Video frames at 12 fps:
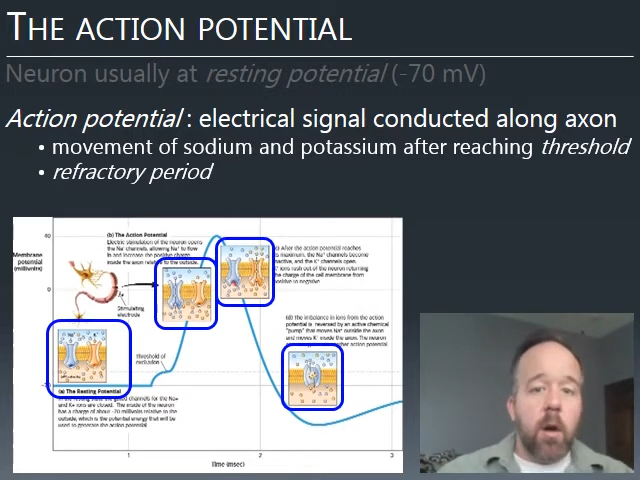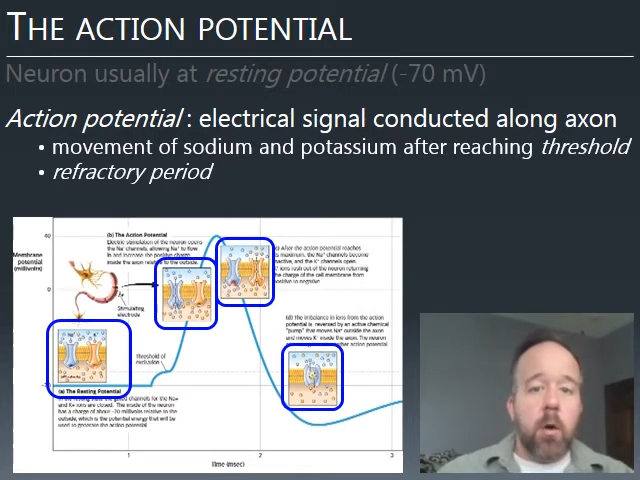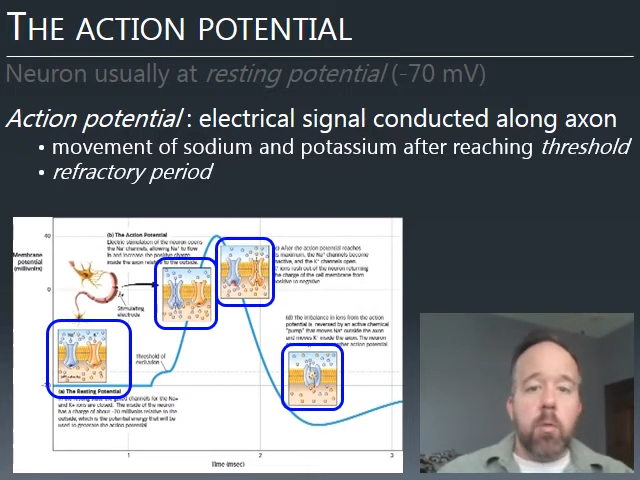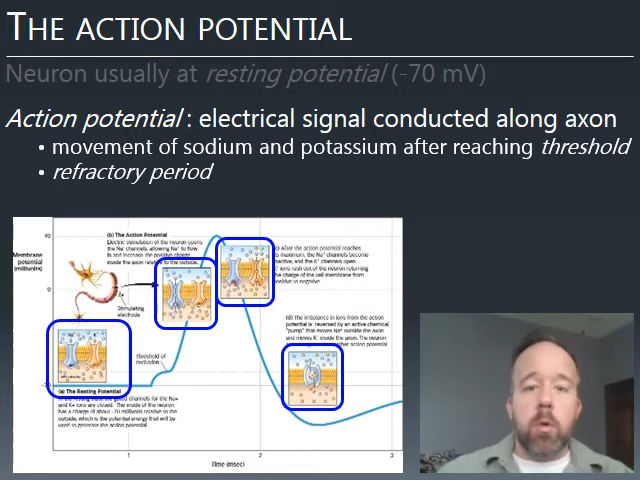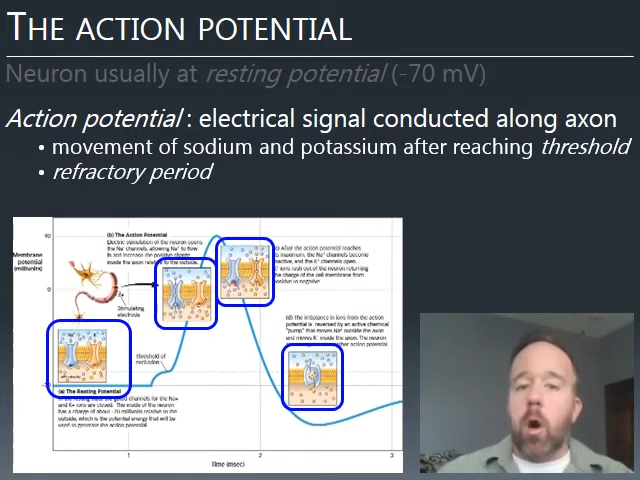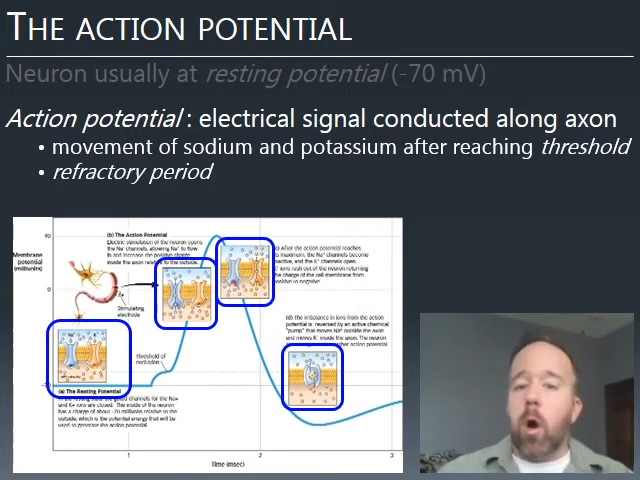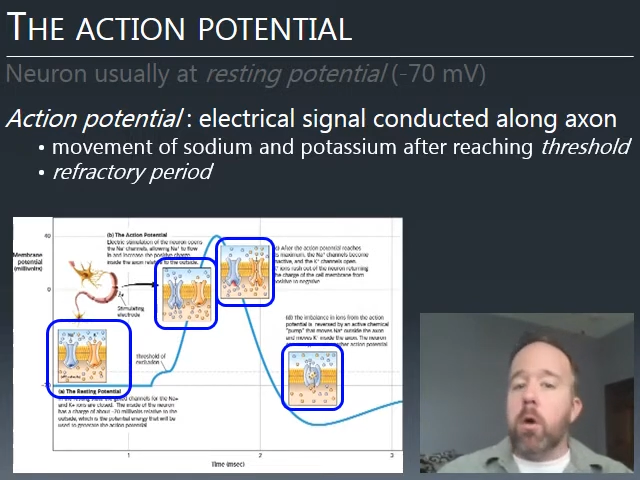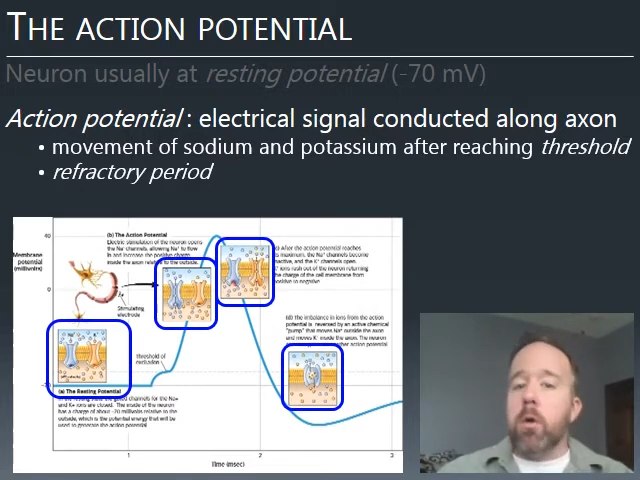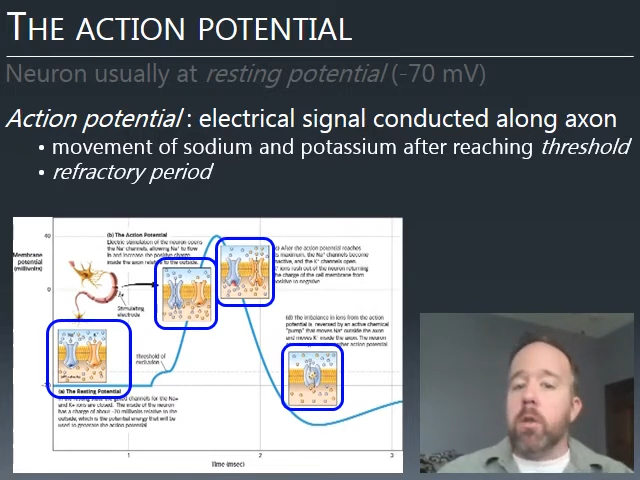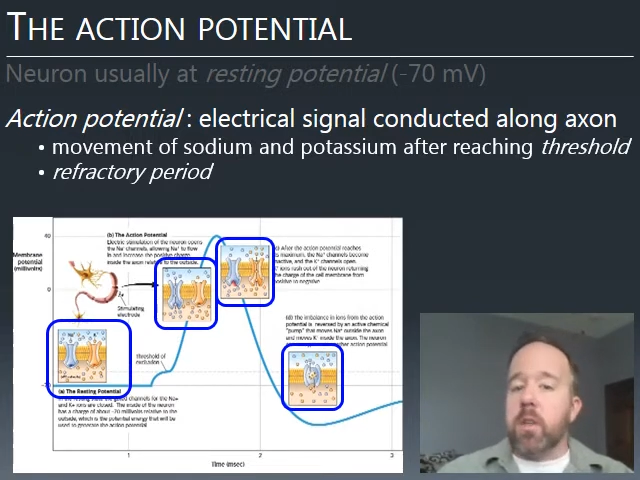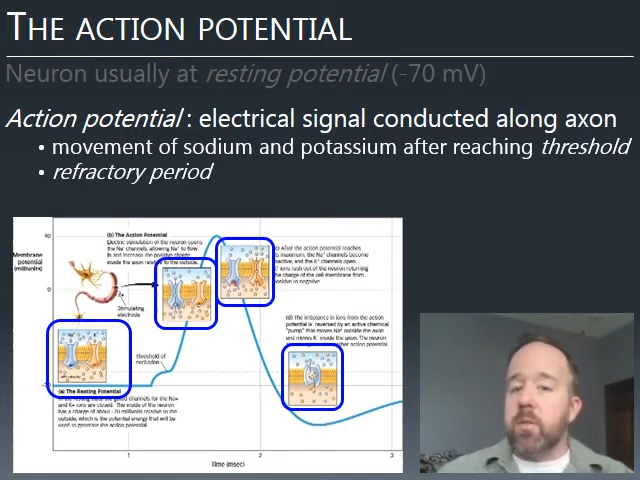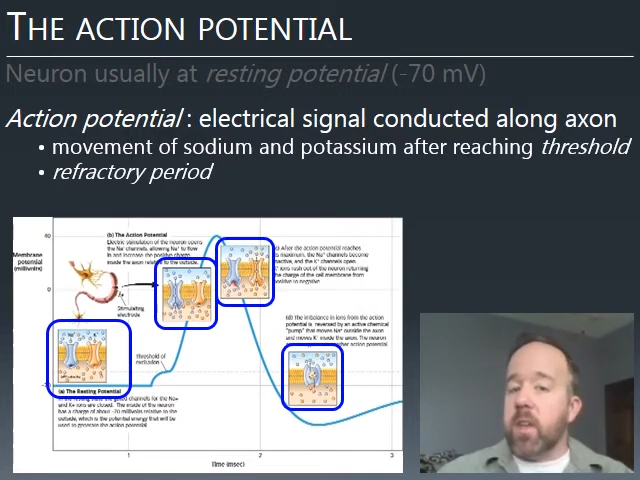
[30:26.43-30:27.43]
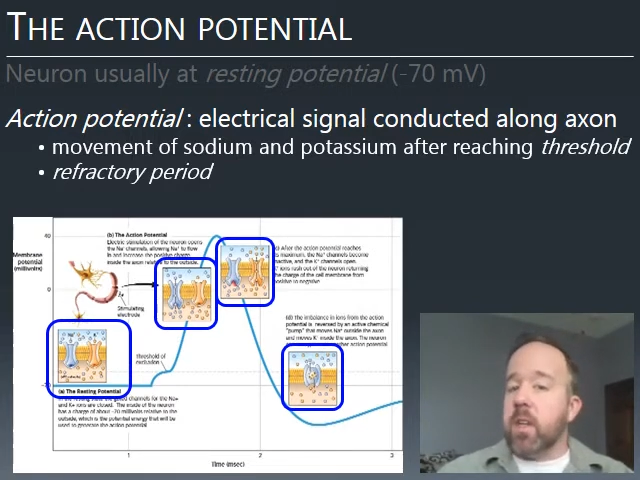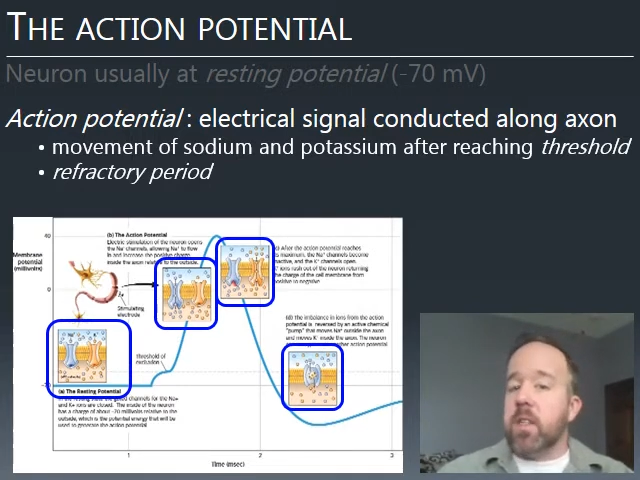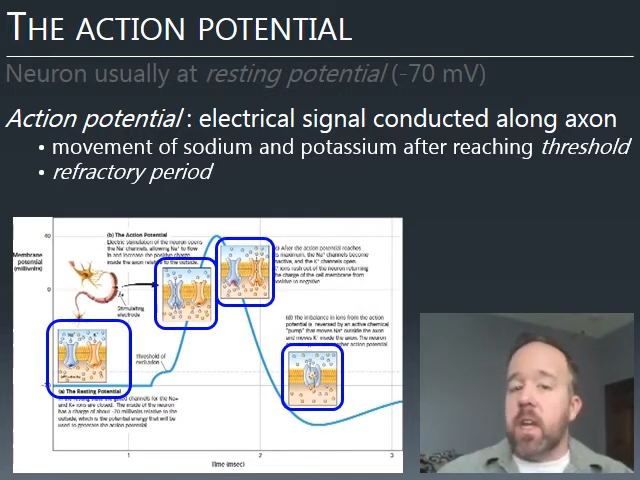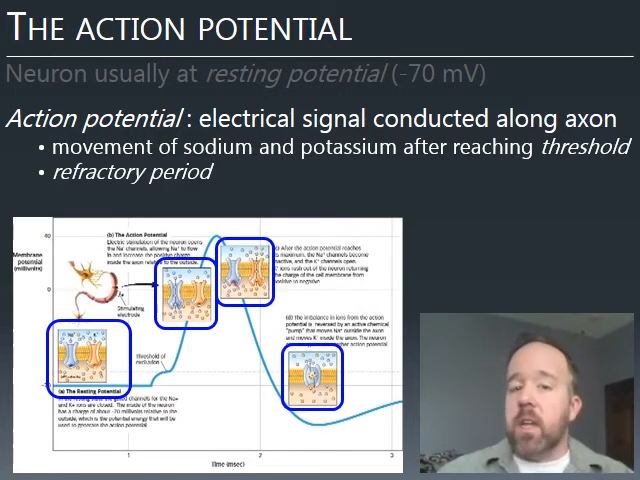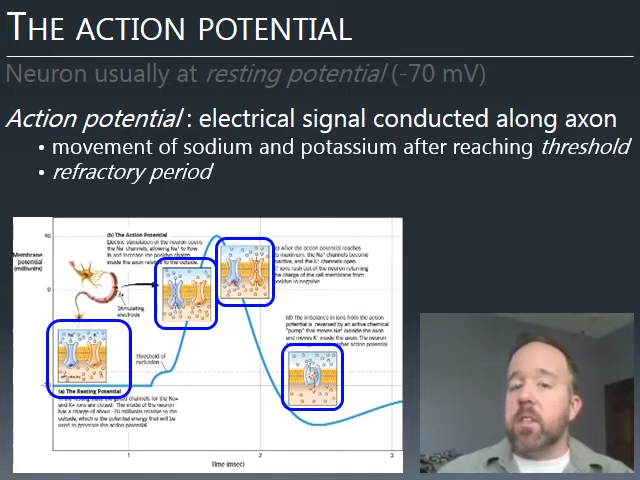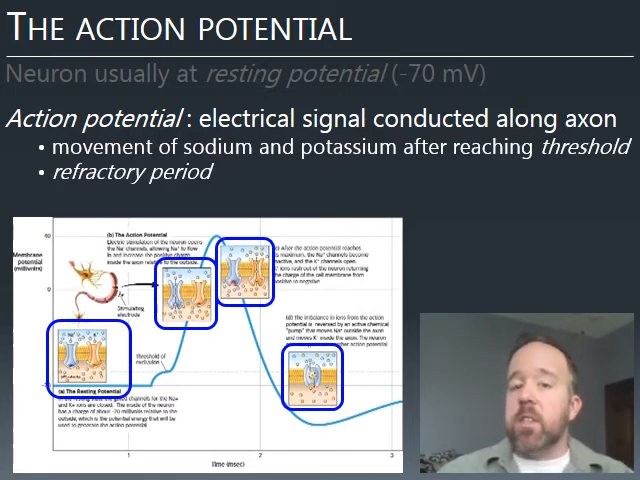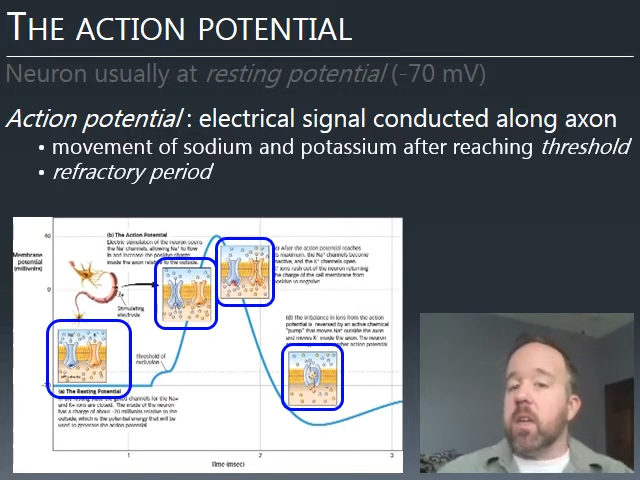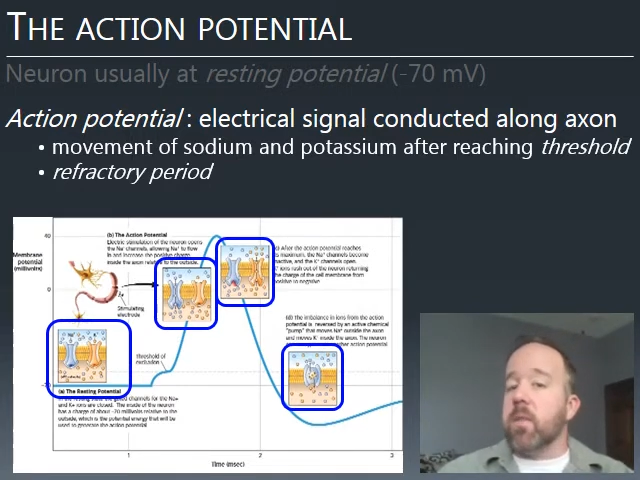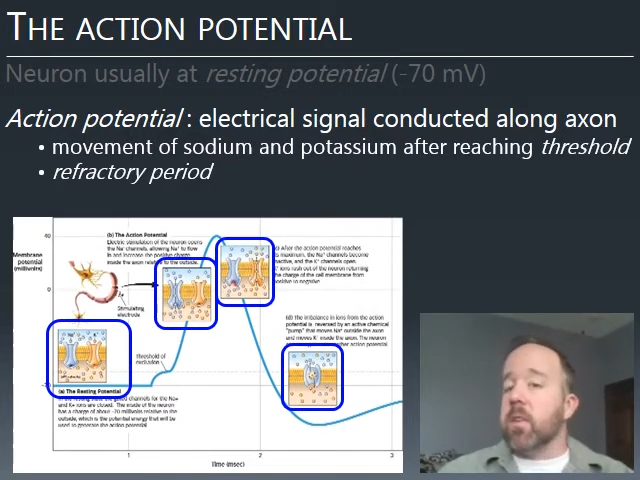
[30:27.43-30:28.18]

regardless of the intensity of the